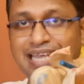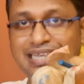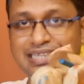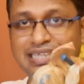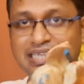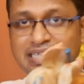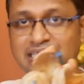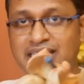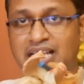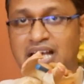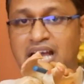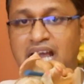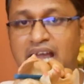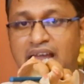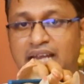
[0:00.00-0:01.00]
like this,
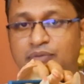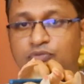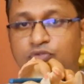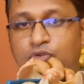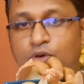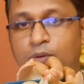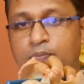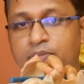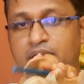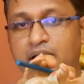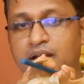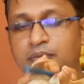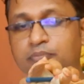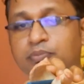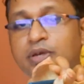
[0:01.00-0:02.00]
and from
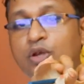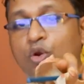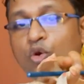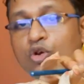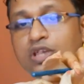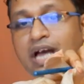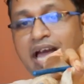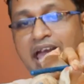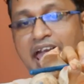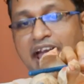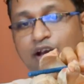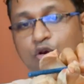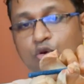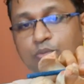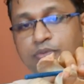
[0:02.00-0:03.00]
the below the
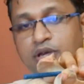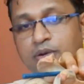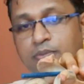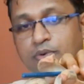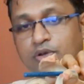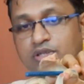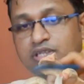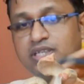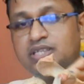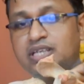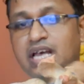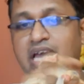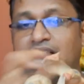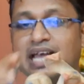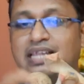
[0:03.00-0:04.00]
acromion
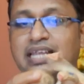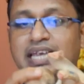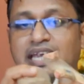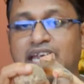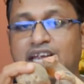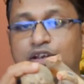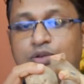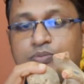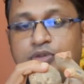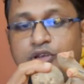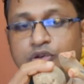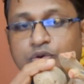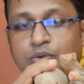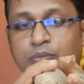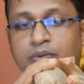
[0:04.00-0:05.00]
process and the head of
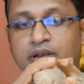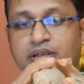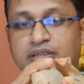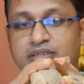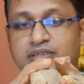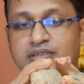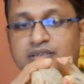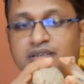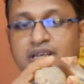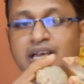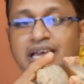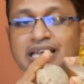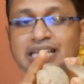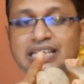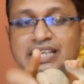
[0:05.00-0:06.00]
the humerus.
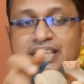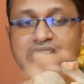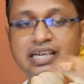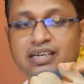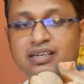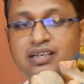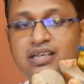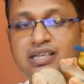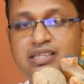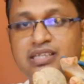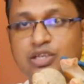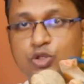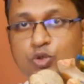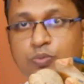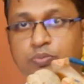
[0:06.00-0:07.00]
Here
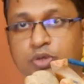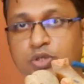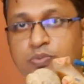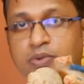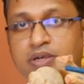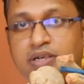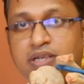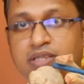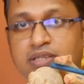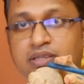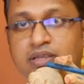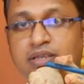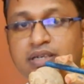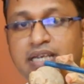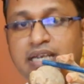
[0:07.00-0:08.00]
the
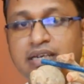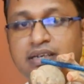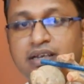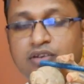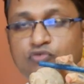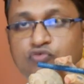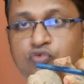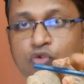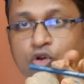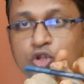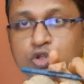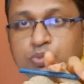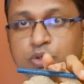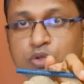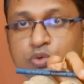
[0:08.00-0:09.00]
supraspinatus tendon
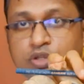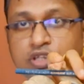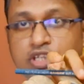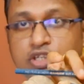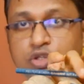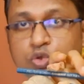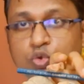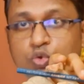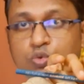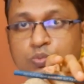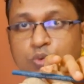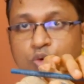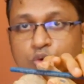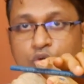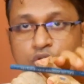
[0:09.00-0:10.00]
falls between these two
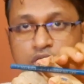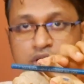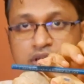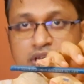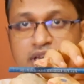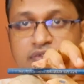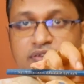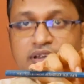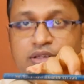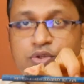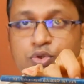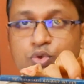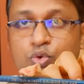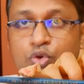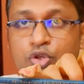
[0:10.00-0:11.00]
bones. If I
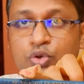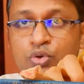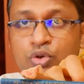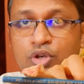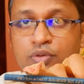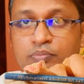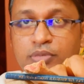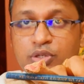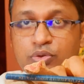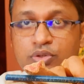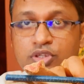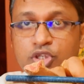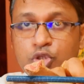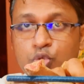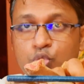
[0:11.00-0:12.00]
will show you,
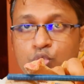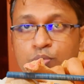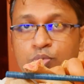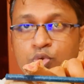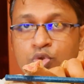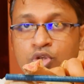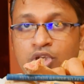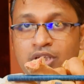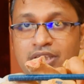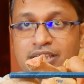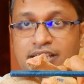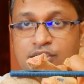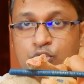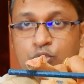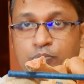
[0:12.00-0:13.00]
between these two bones
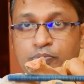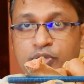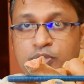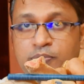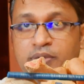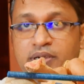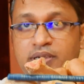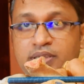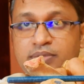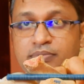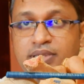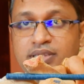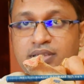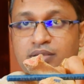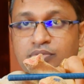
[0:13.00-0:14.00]
the
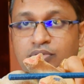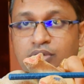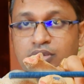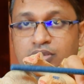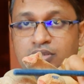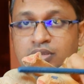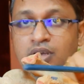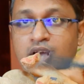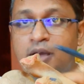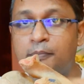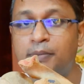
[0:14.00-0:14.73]
supraspinatus muscle falls,